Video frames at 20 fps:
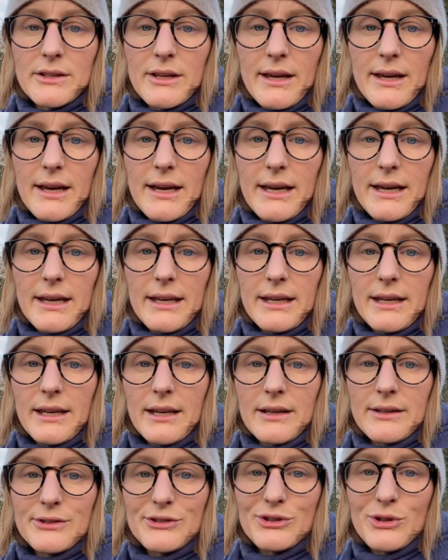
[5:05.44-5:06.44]

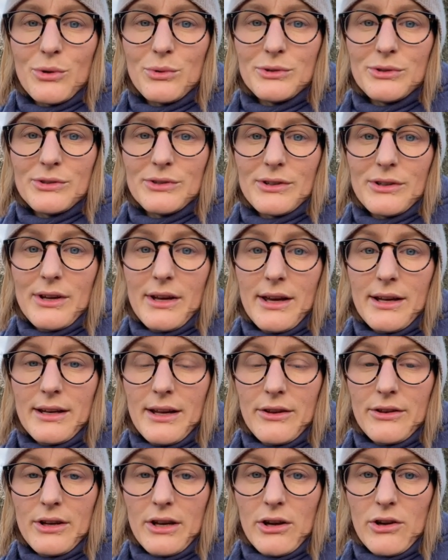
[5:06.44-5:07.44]
I sowed
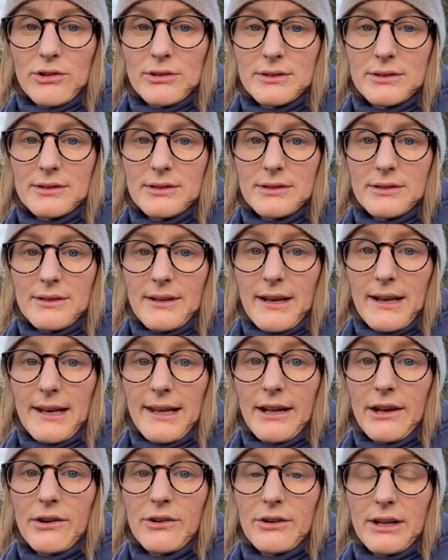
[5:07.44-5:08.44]
another lot
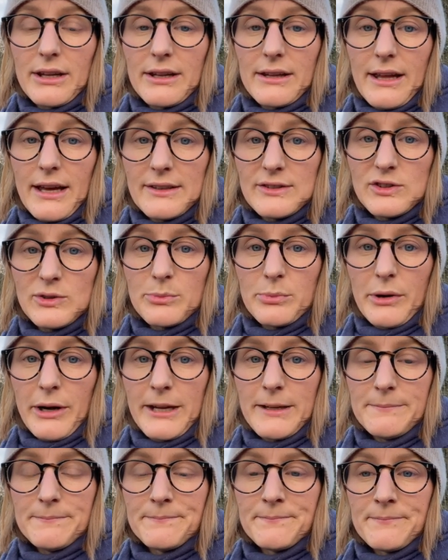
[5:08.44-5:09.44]
later that
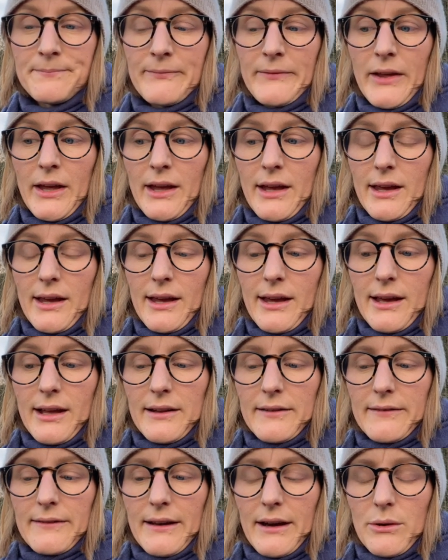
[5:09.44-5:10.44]
spring,
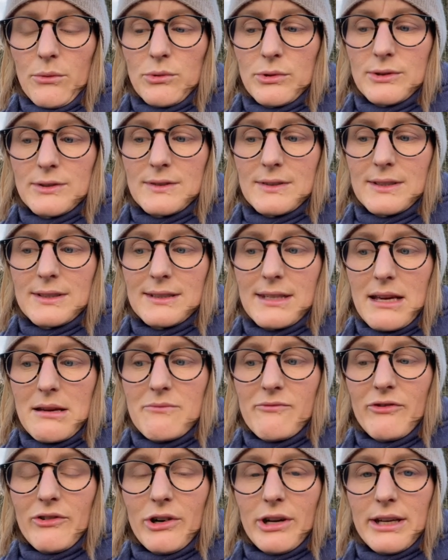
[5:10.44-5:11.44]
and that was the
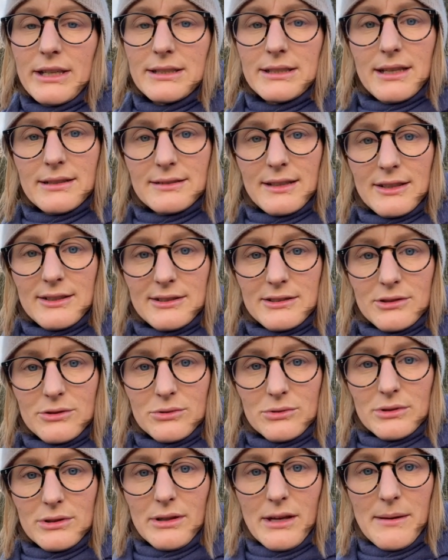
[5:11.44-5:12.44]
same variety as I'd
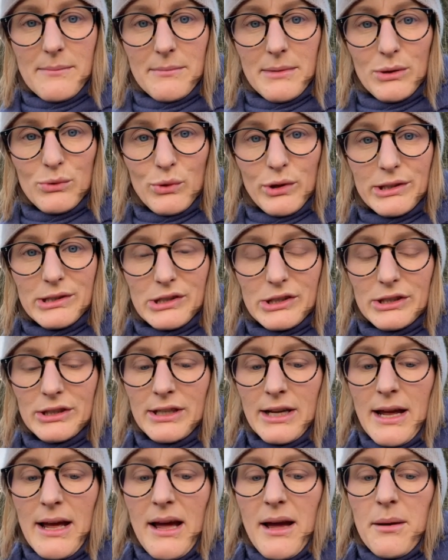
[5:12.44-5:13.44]
sown midwinter,
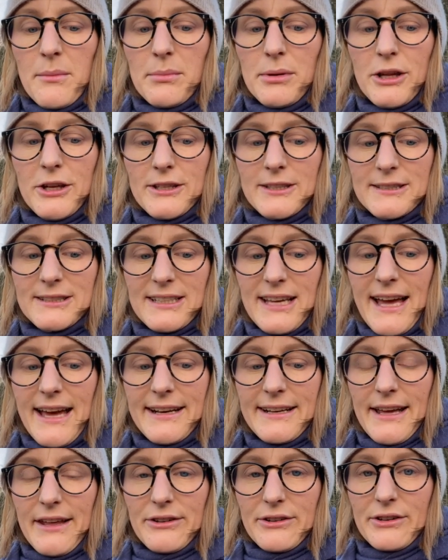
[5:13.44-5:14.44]
plus
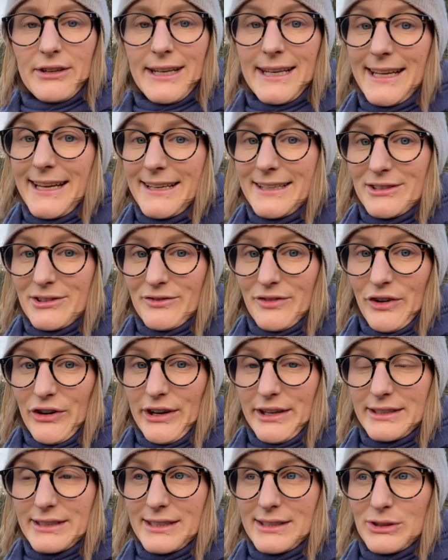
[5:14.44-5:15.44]
another later
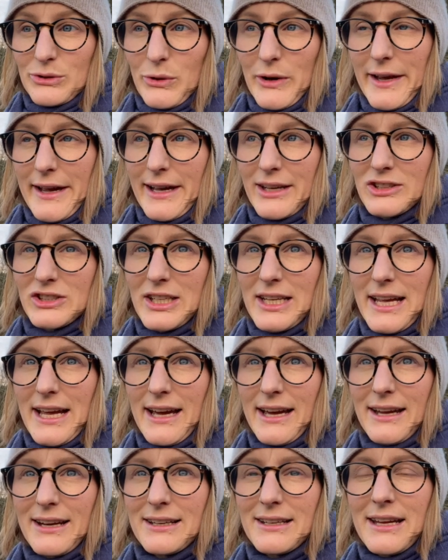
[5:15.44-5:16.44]
variety. So I actually
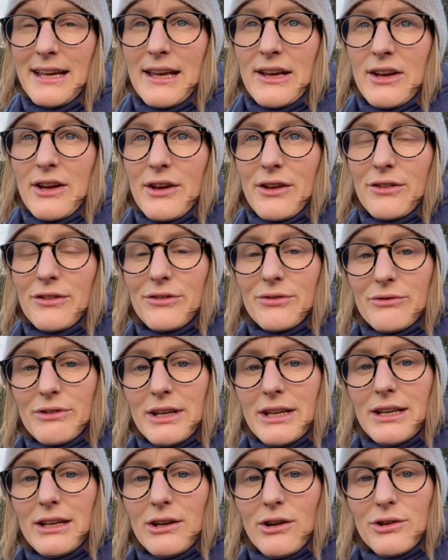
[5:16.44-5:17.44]
had
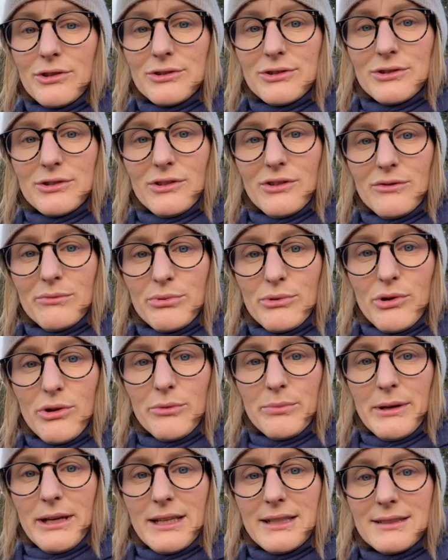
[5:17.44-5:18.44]
3 lots of
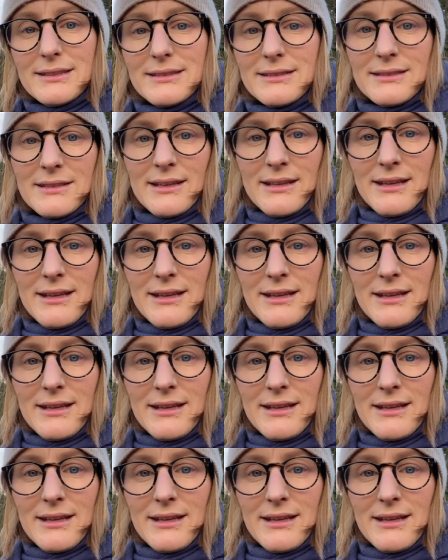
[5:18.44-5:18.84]
broad beans